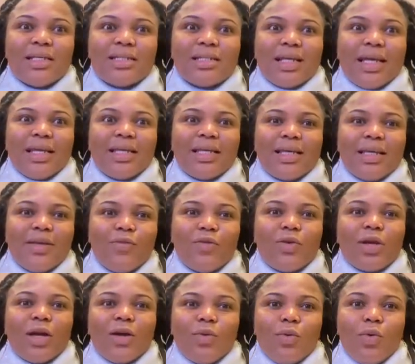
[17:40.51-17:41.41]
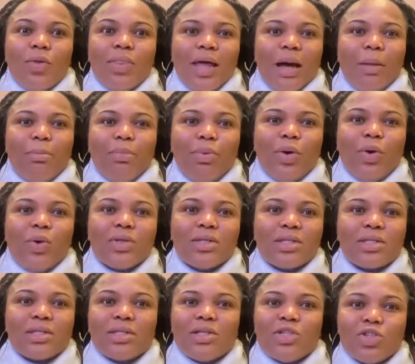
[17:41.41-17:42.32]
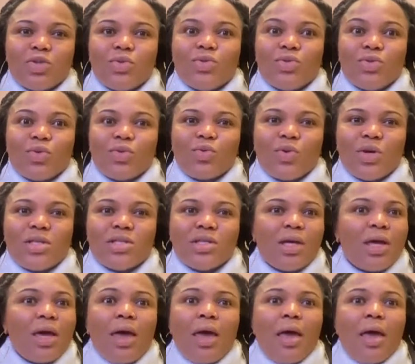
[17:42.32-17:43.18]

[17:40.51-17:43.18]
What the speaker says: Like, if you can go that blunt, it shows you crazy.